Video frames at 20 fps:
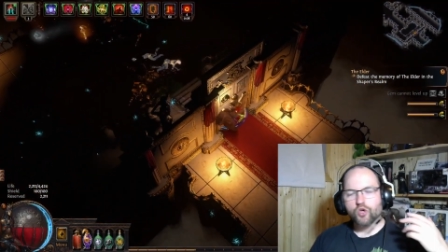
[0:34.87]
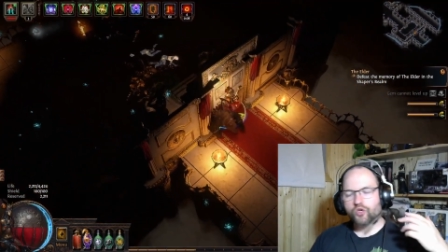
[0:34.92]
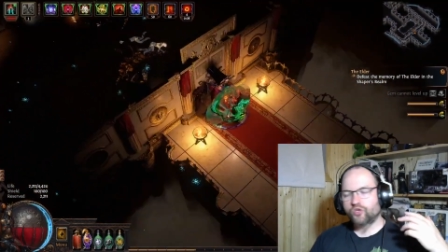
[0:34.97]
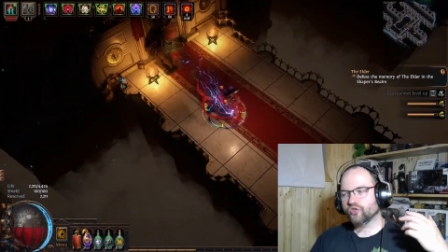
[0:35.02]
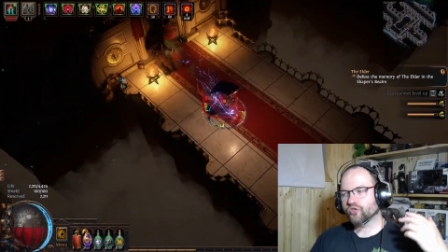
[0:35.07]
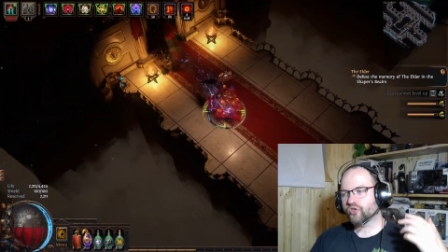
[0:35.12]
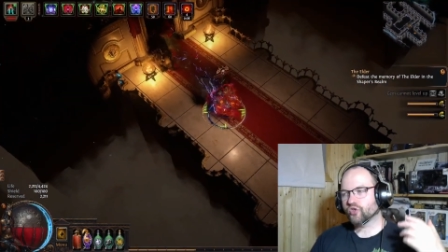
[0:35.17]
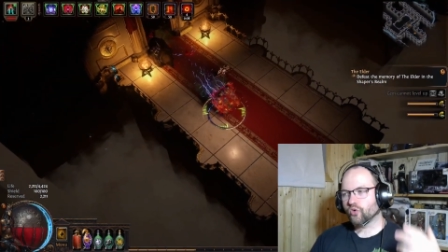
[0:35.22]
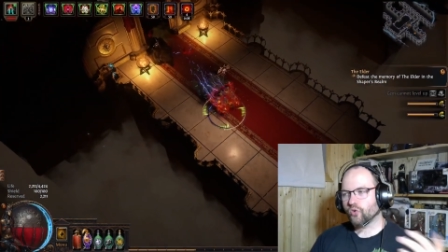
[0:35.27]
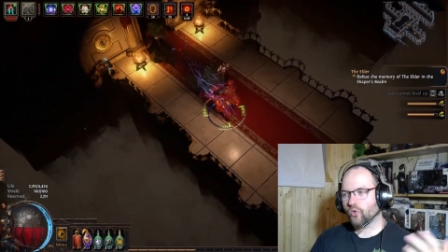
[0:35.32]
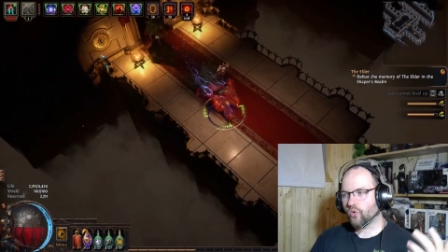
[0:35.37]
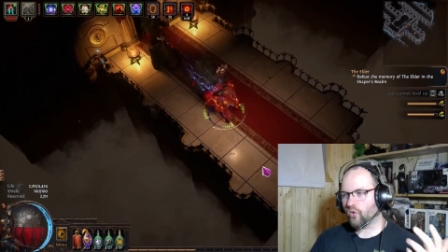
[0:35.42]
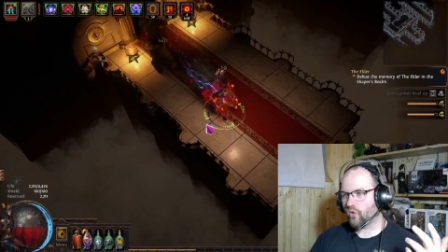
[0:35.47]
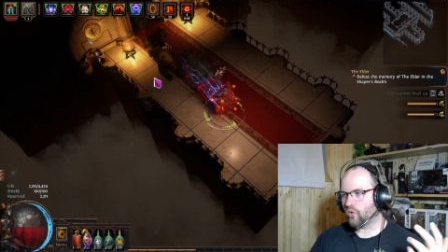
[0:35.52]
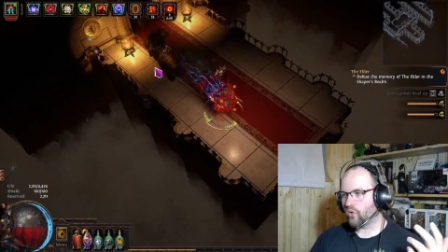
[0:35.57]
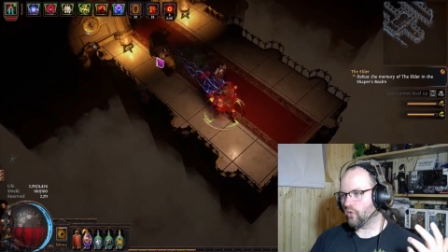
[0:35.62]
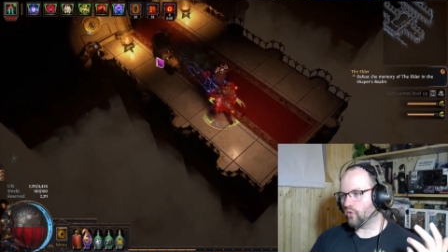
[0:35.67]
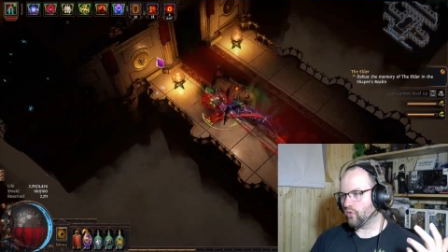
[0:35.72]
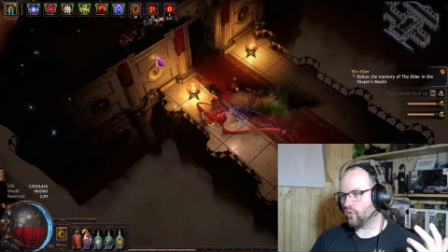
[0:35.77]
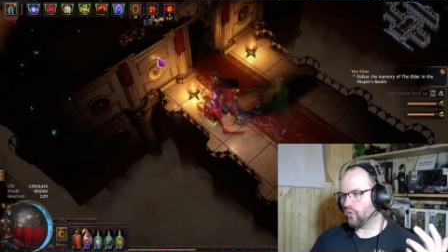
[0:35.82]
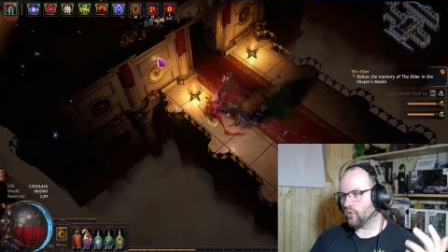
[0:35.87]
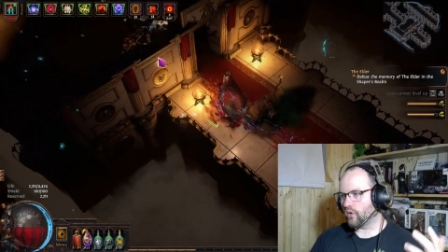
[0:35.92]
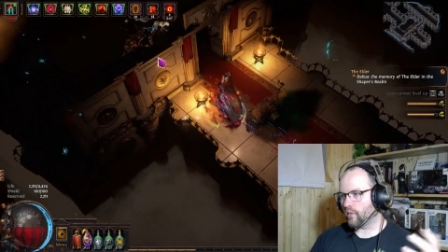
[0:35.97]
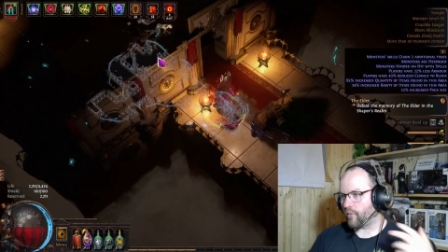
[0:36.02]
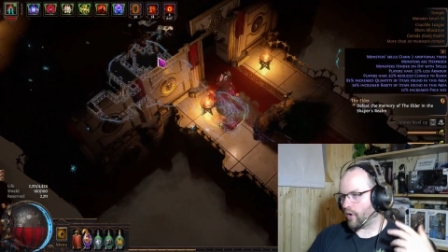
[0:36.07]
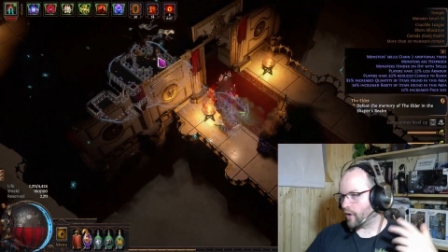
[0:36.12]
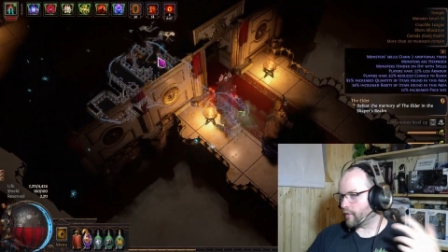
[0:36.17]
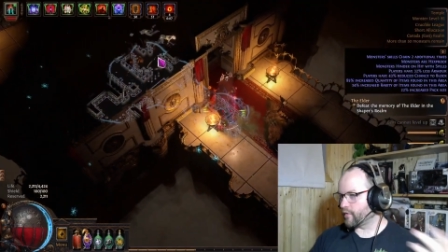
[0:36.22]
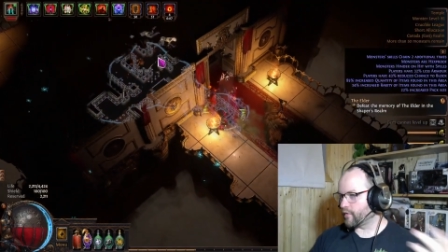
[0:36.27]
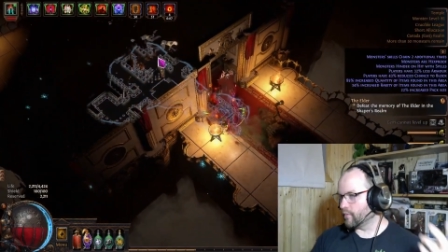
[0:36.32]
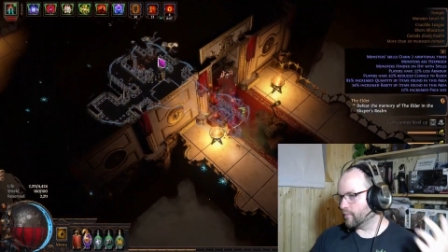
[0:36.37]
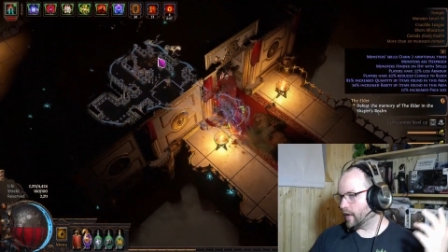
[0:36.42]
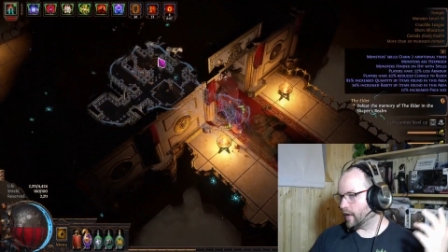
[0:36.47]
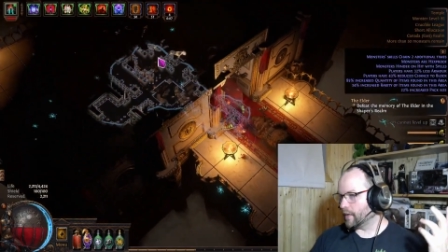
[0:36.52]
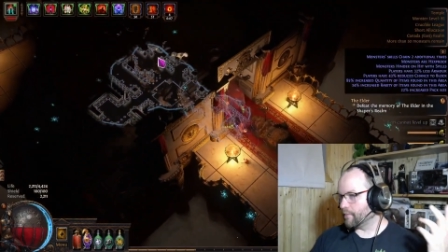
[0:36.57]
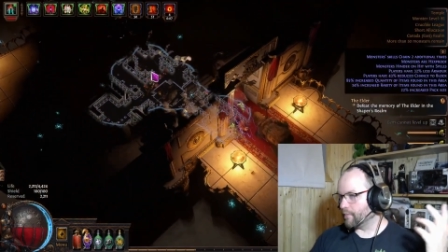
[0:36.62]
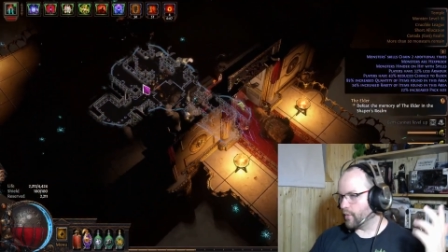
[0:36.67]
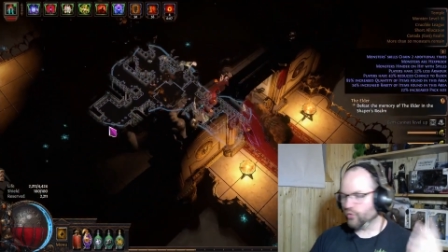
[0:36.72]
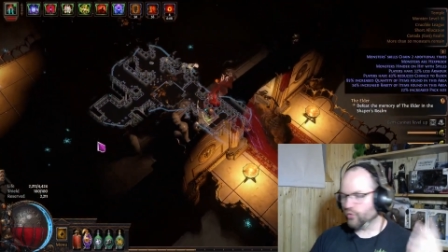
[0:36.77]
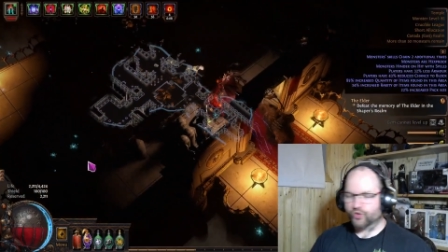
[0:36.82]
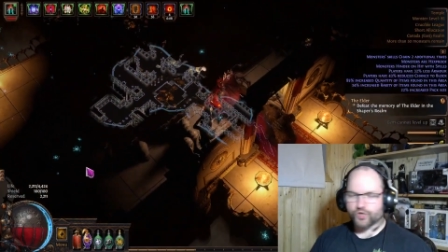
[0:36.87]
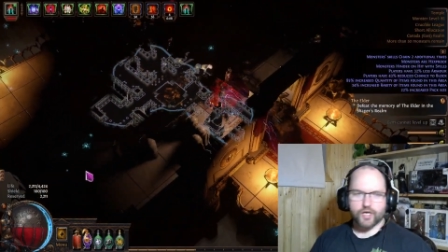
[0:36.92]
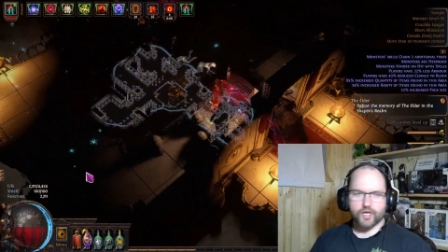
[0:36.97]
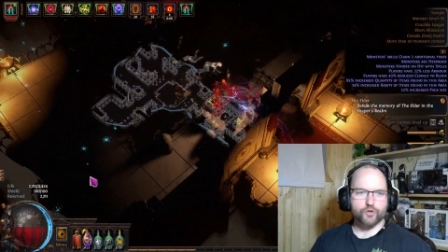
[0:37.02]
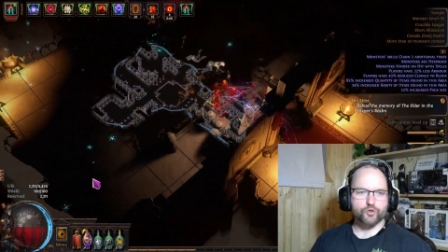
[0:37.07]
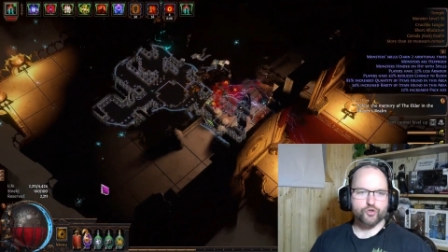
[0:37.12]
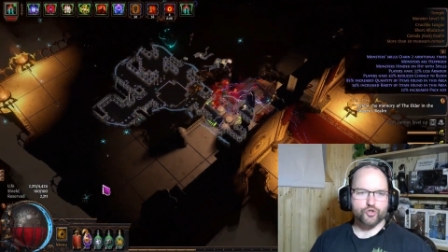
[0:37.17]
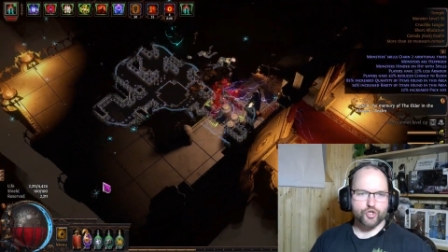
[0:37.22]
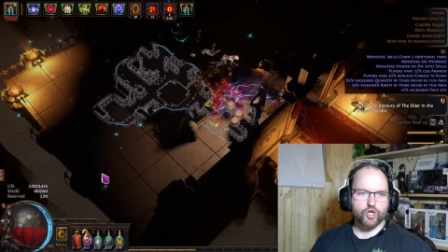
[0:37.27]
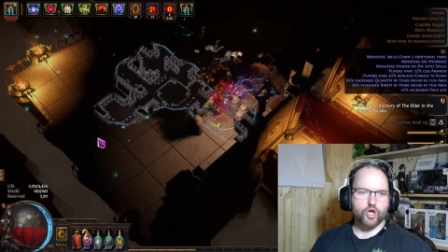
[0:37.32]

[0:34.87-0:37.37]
so apart from my Bone Shattered